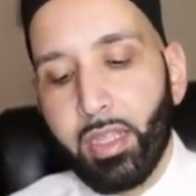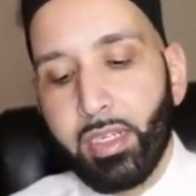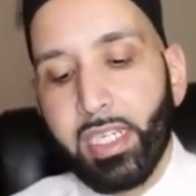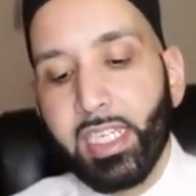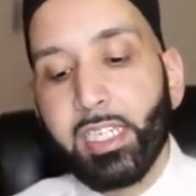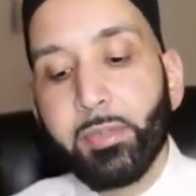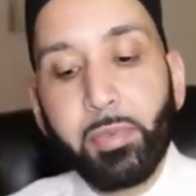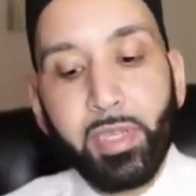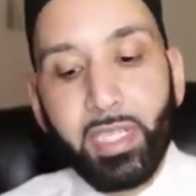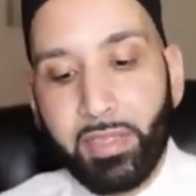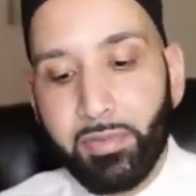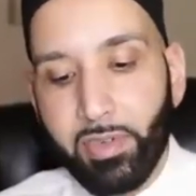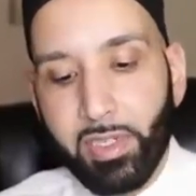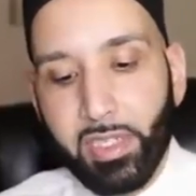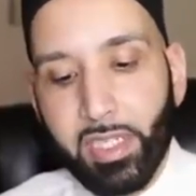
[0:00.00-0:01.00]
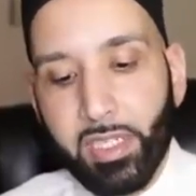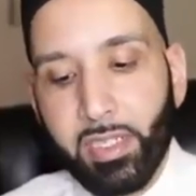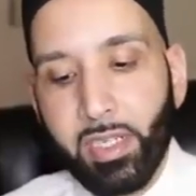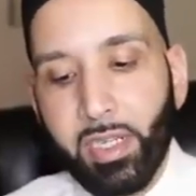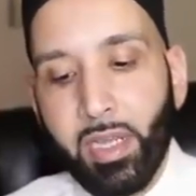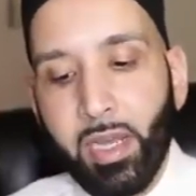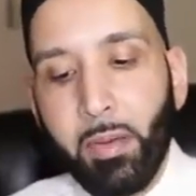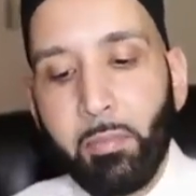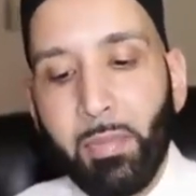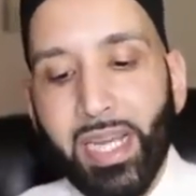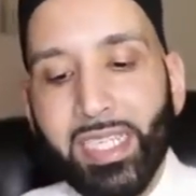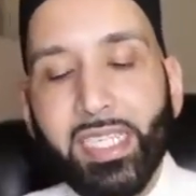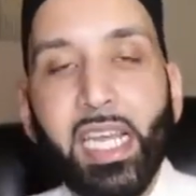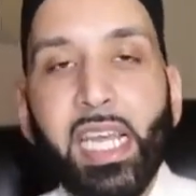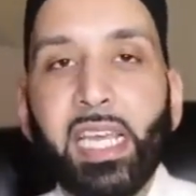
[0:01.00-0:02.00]
the disbelievers
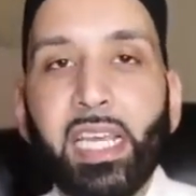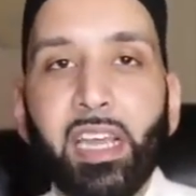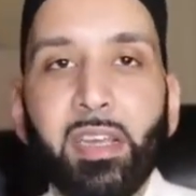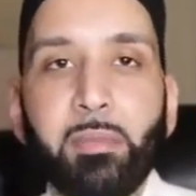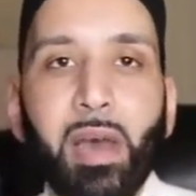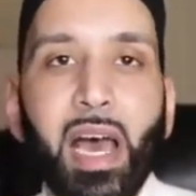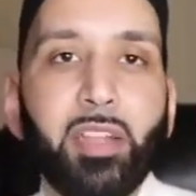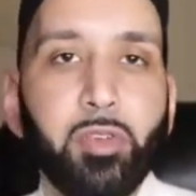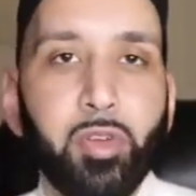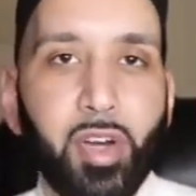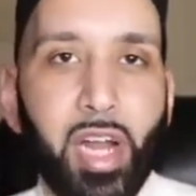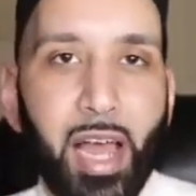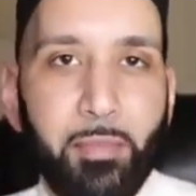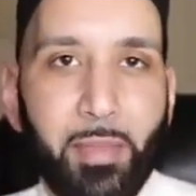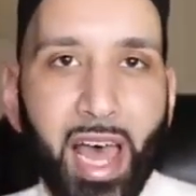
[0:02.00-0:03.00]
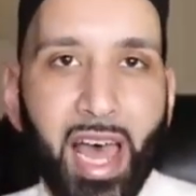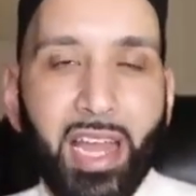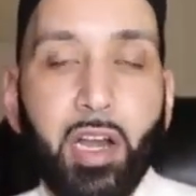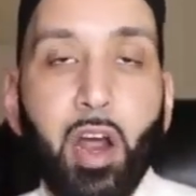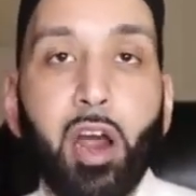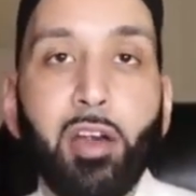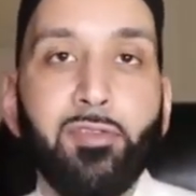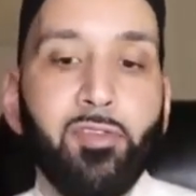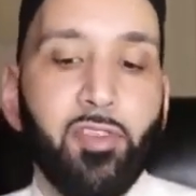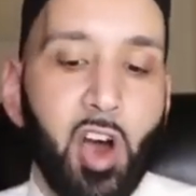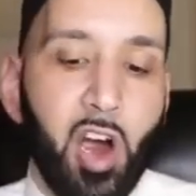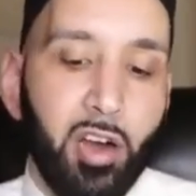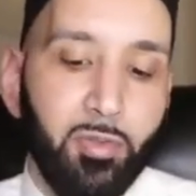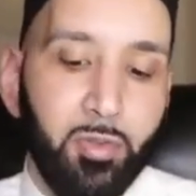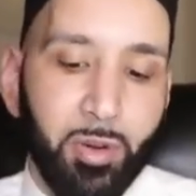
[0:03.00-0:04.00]
by saying, Ibadul Rahman are
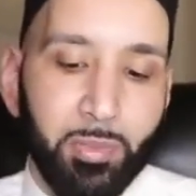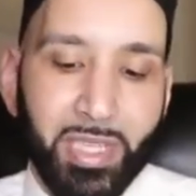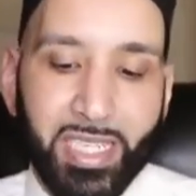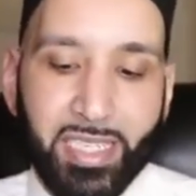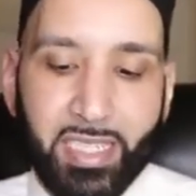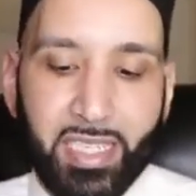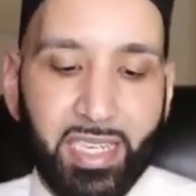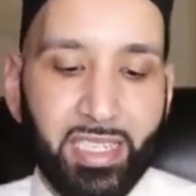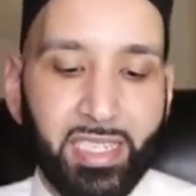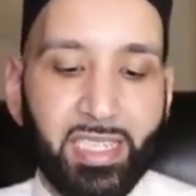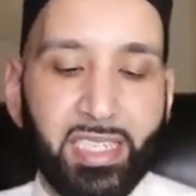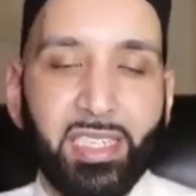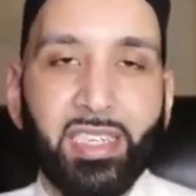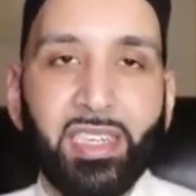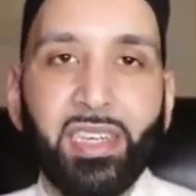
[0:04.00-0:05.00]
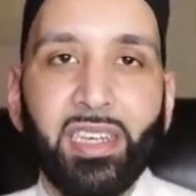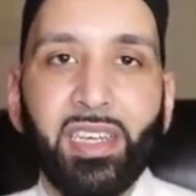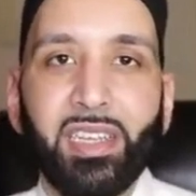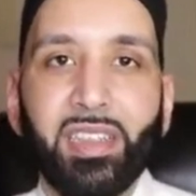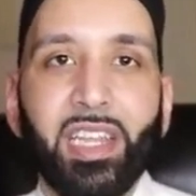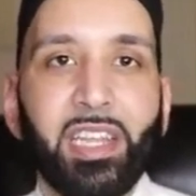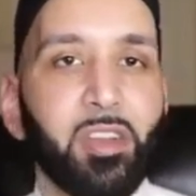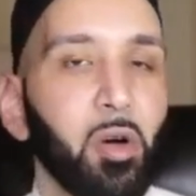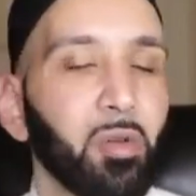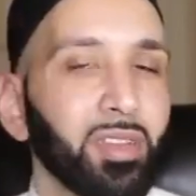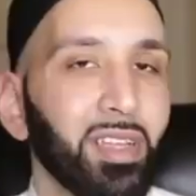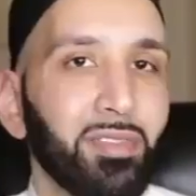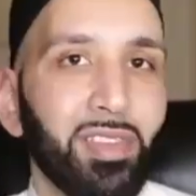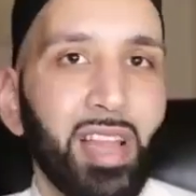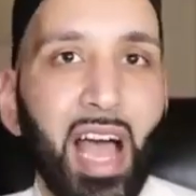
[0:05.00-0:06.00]
far from these things. They
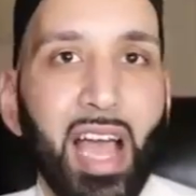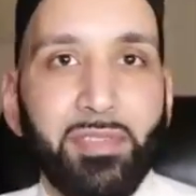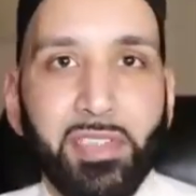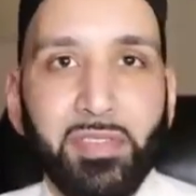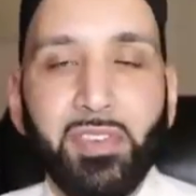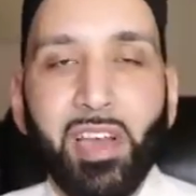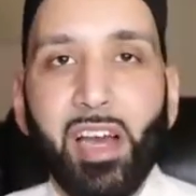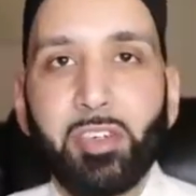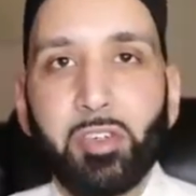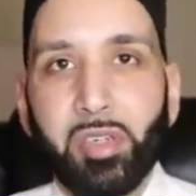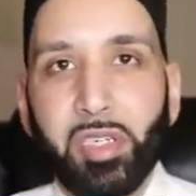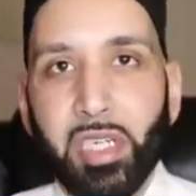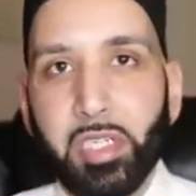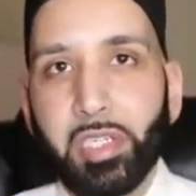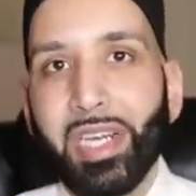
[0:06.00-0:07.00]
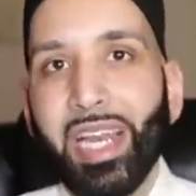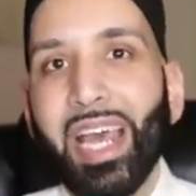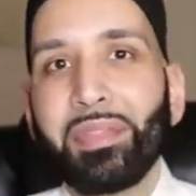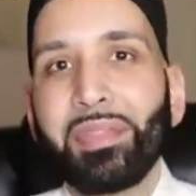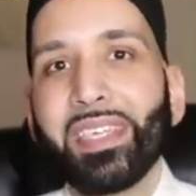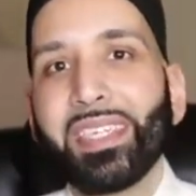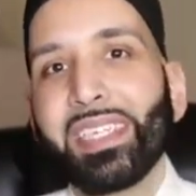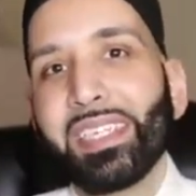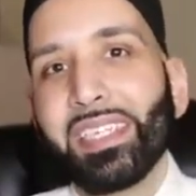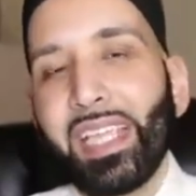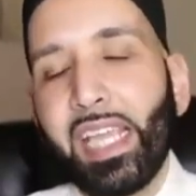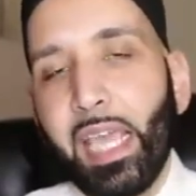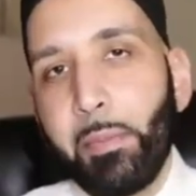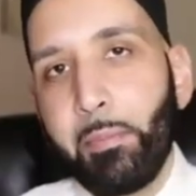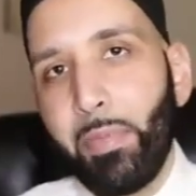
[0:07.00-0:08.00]
don't live lives of contradiction. And this is
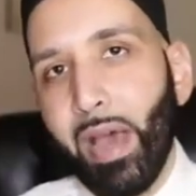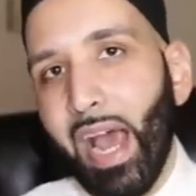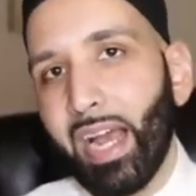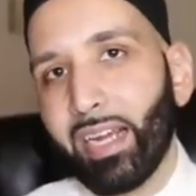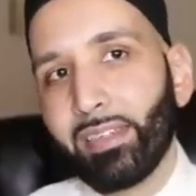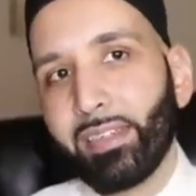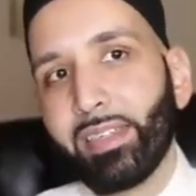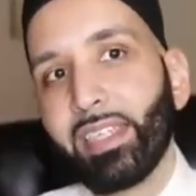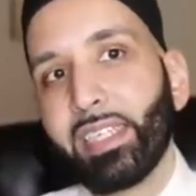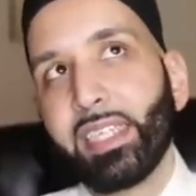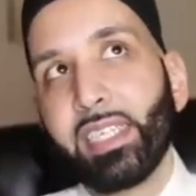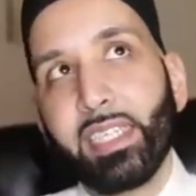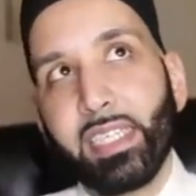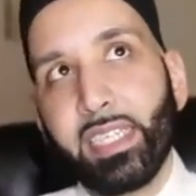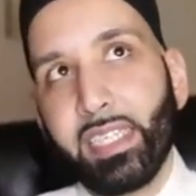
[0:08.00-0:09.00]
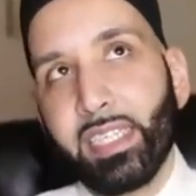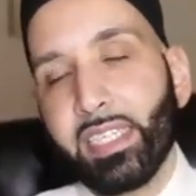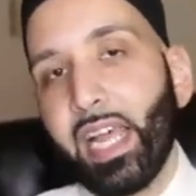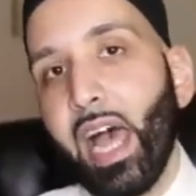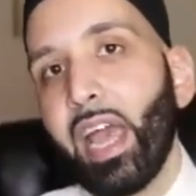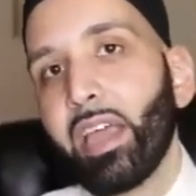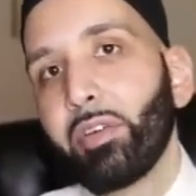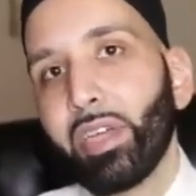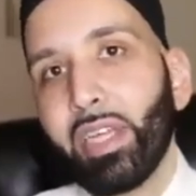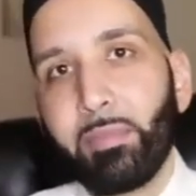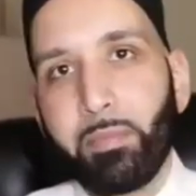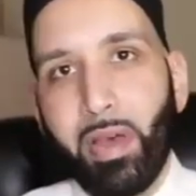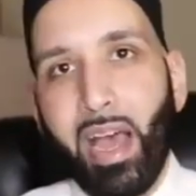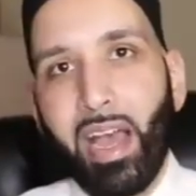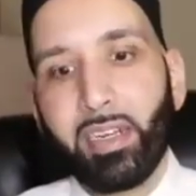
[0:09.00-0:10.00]
the impact, this is the societal
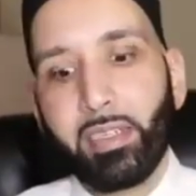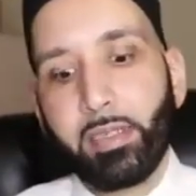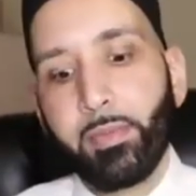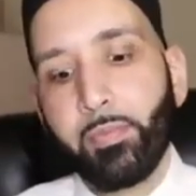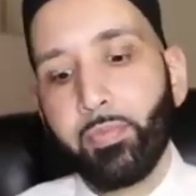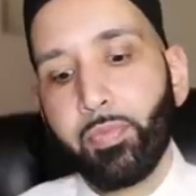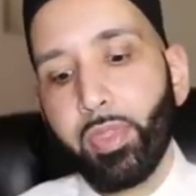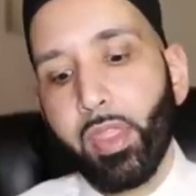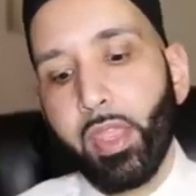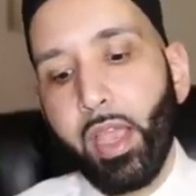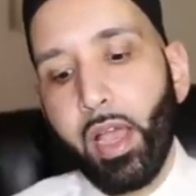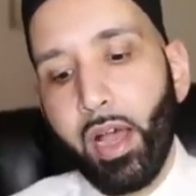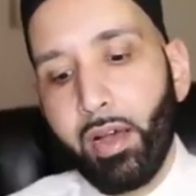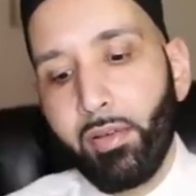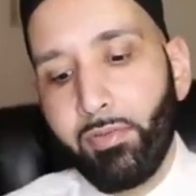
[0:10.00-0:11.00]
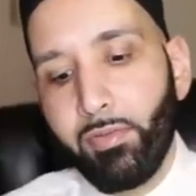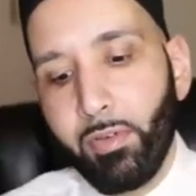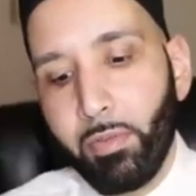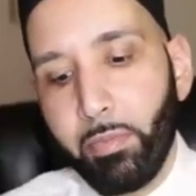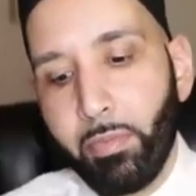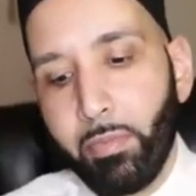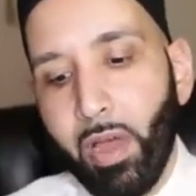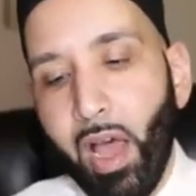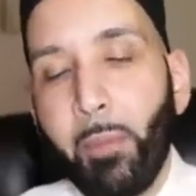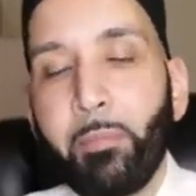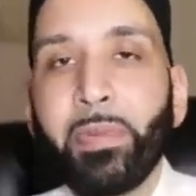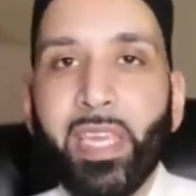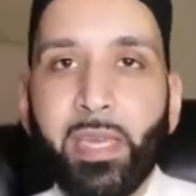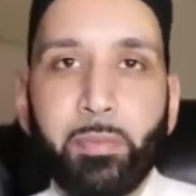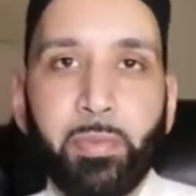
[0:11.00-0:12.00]
impact of a
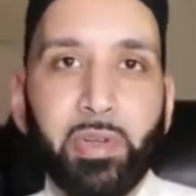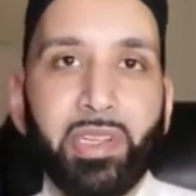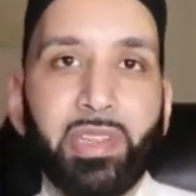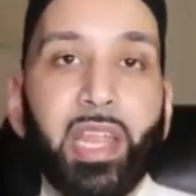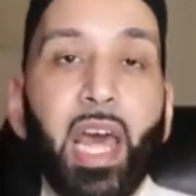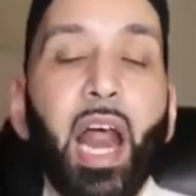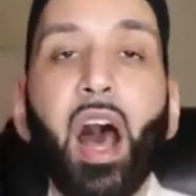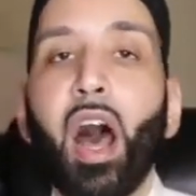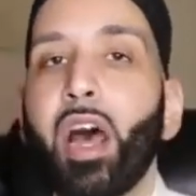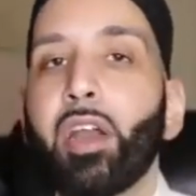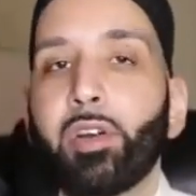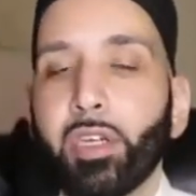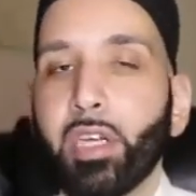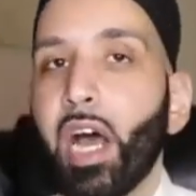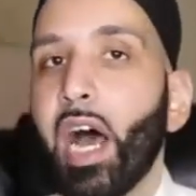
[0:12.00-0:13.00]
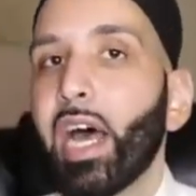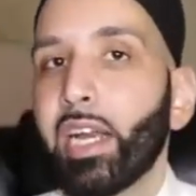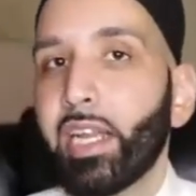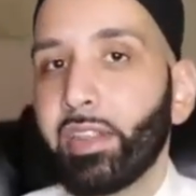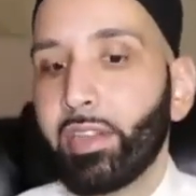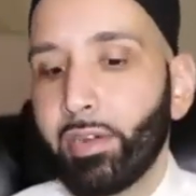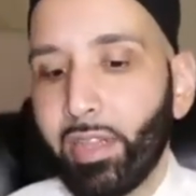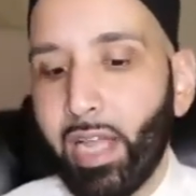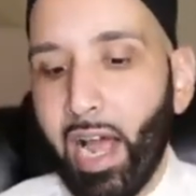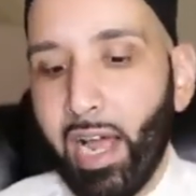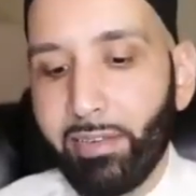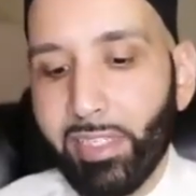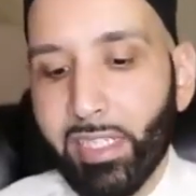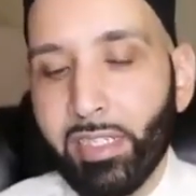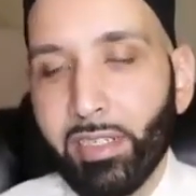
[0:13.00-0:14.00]
people that honor God in their
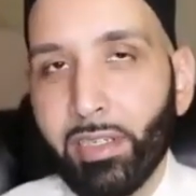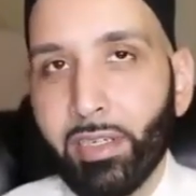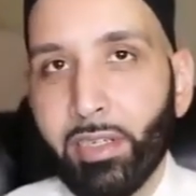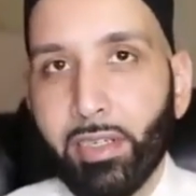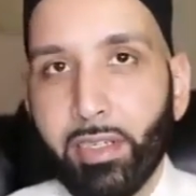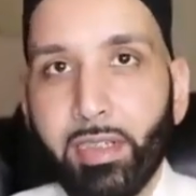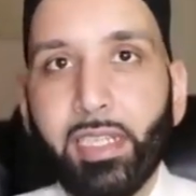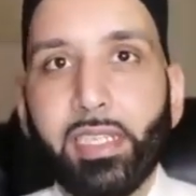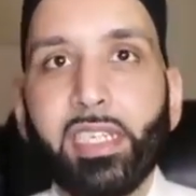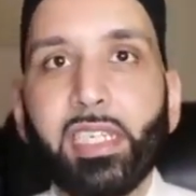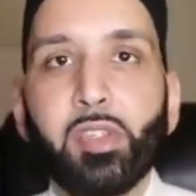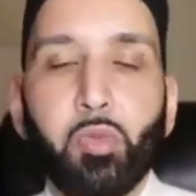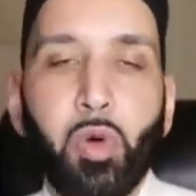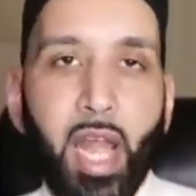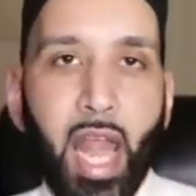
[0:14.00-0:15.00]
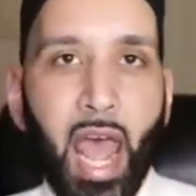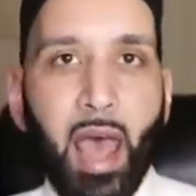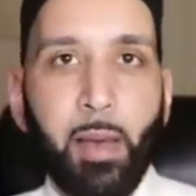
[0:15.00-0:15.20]
lives. This is what